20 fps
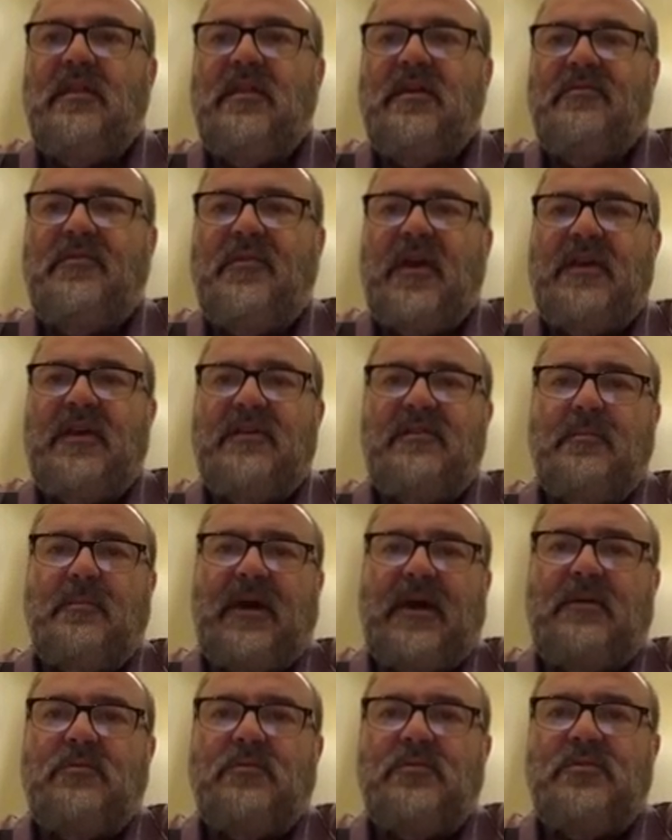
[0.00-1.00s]
face
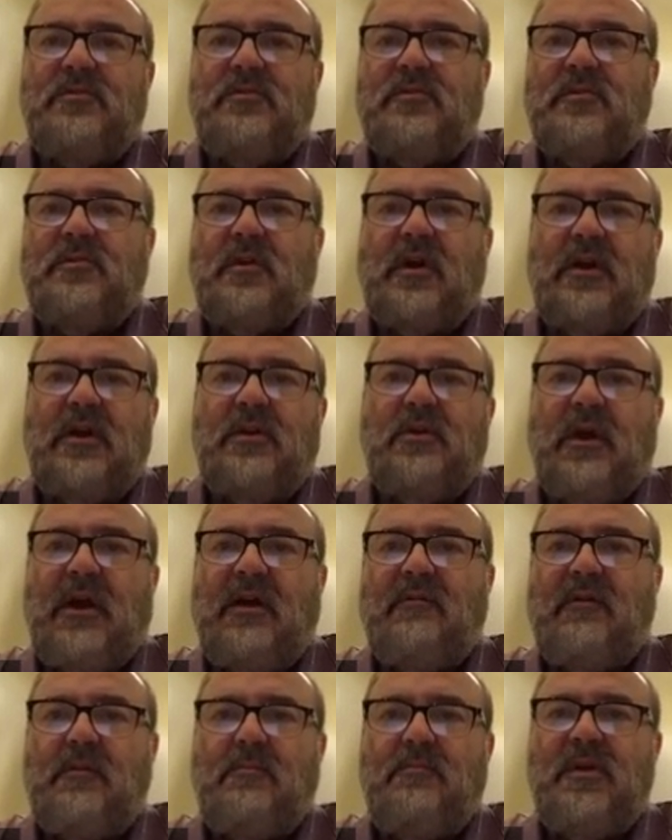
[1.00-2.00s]
amounts. You have
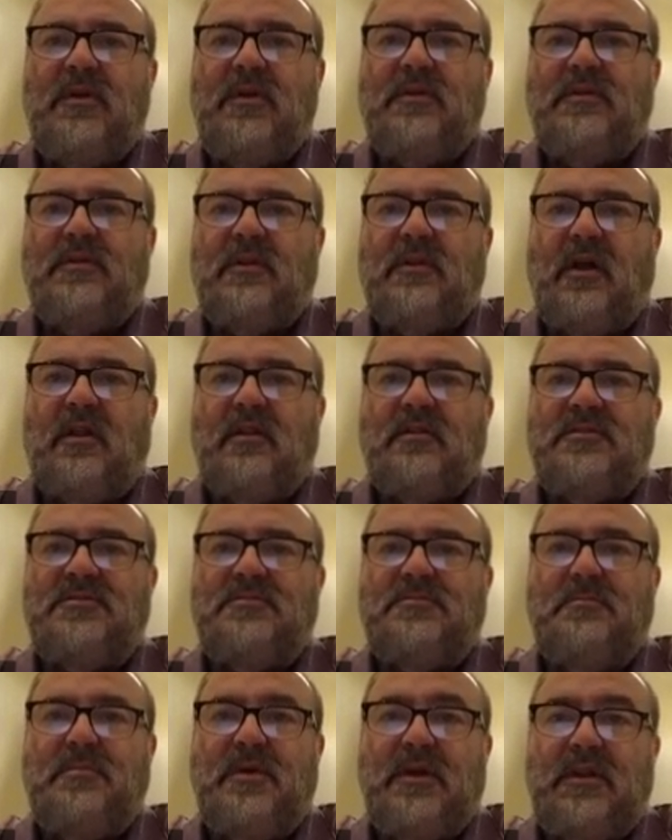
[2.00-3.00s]
$1 billion, $1.5
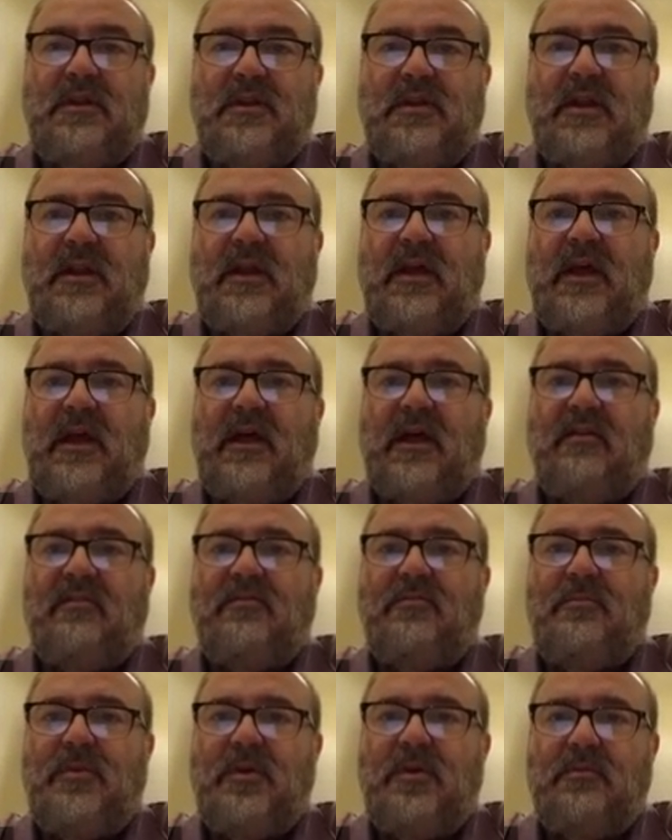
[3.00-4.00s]
billion,
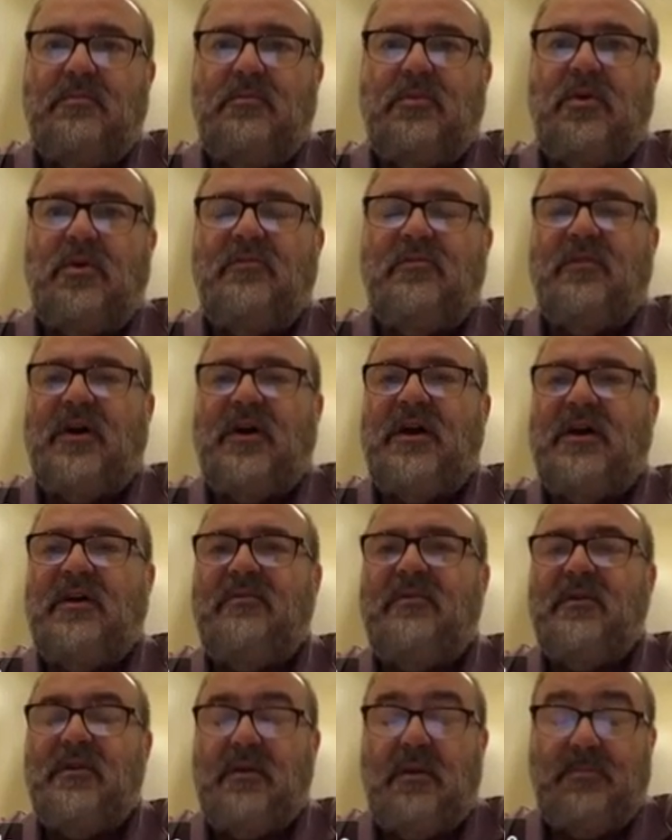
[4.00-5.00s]
$1.5
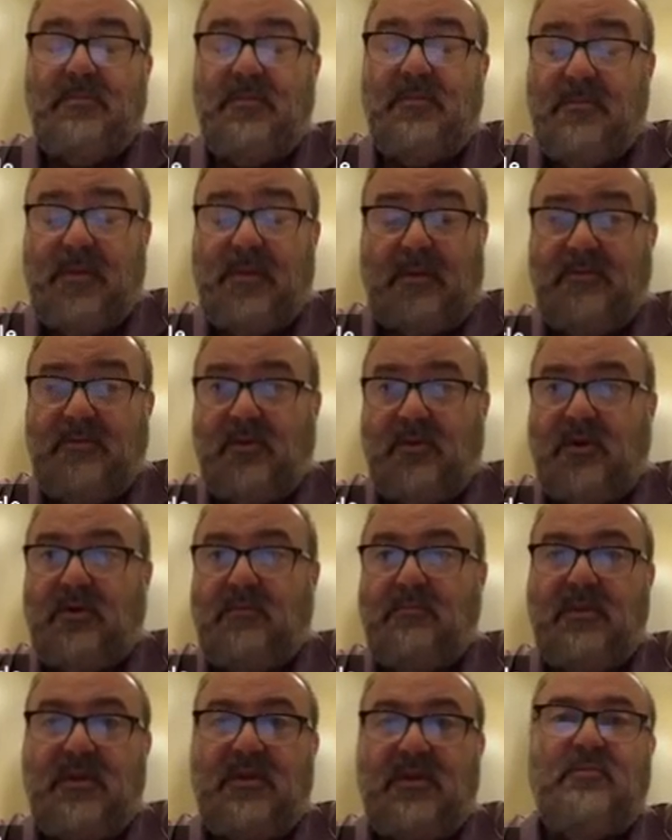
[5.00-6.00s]

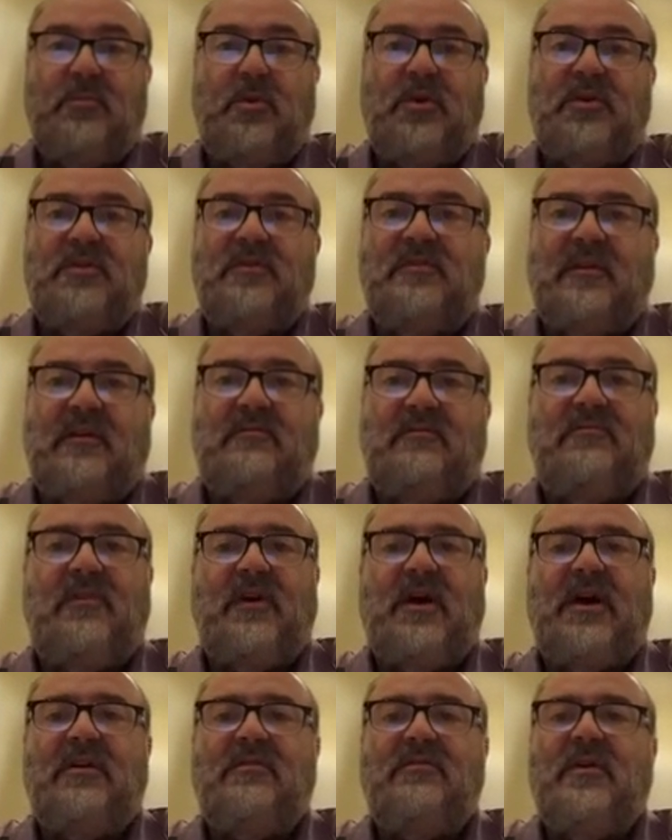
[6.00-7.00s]
billion,
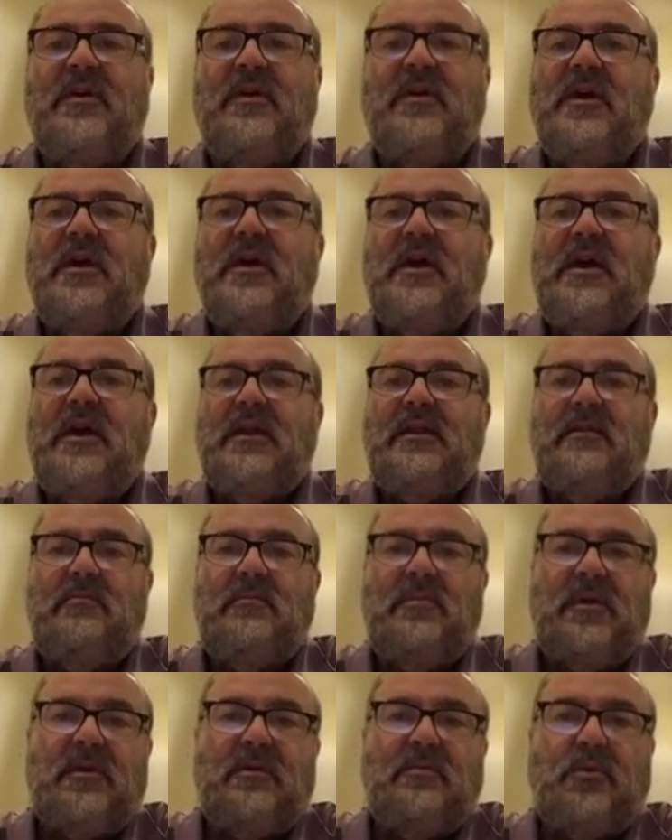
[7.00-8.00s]
$1.75, and then
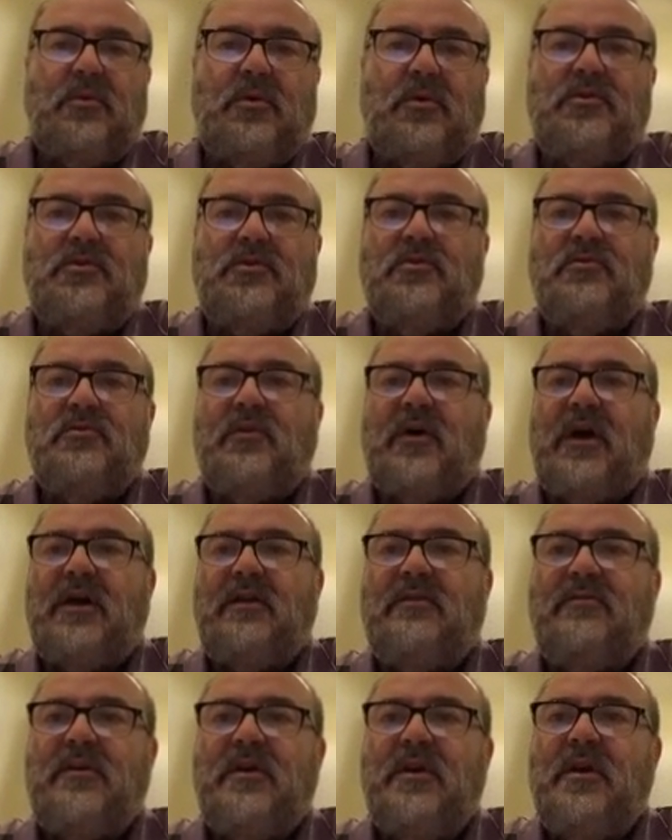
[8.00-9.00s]

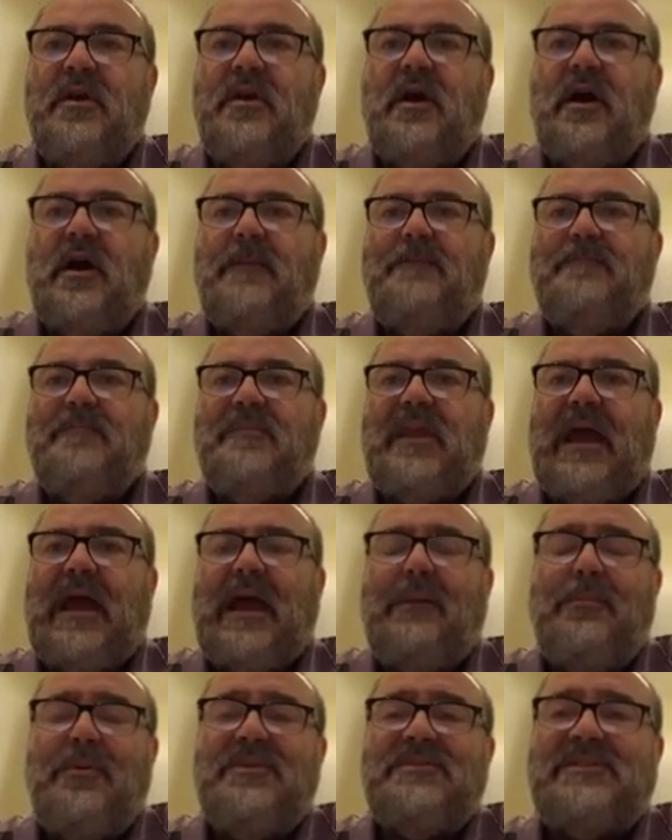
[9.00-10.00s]
$1.25 billion.
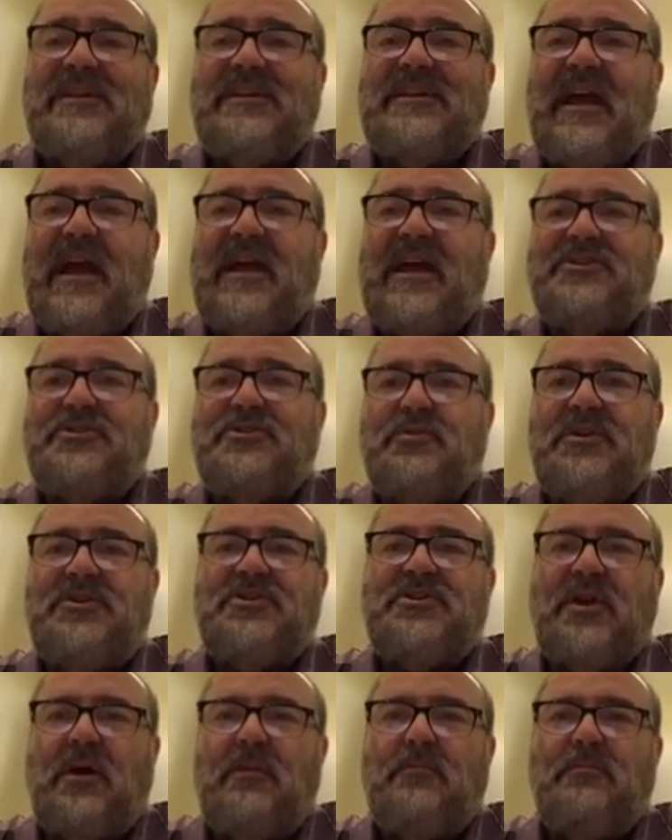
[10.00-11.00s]
Apple is a
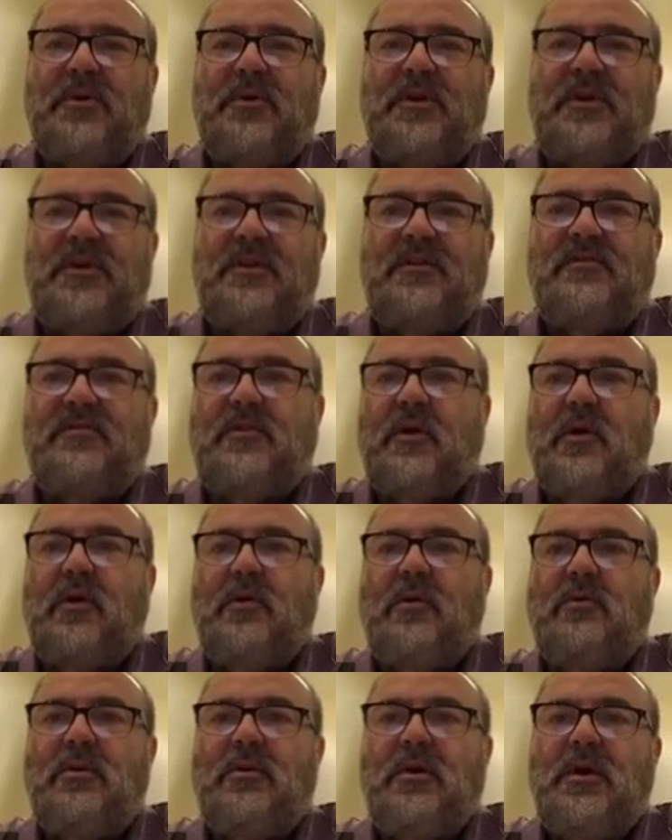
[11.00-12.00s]
cash-rich company,
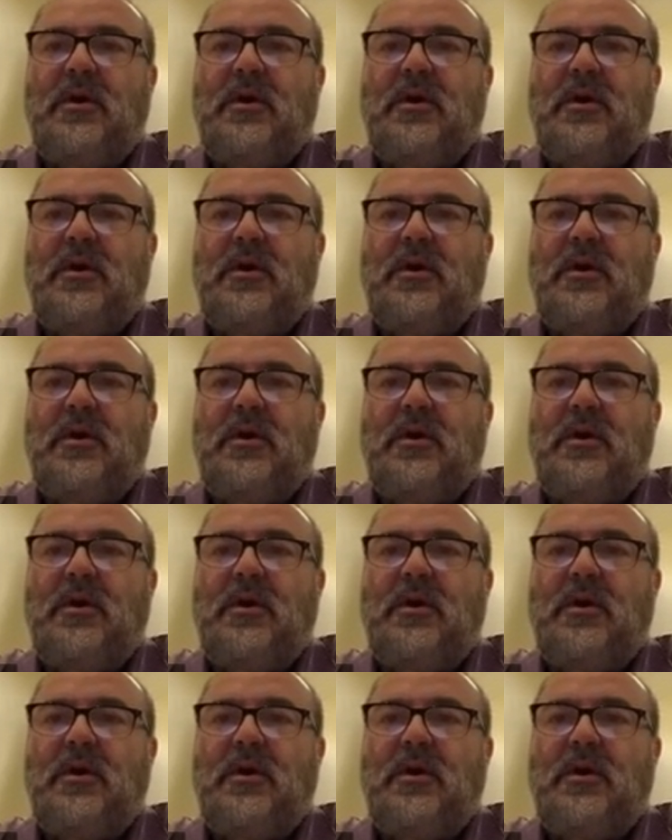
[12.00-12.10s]
so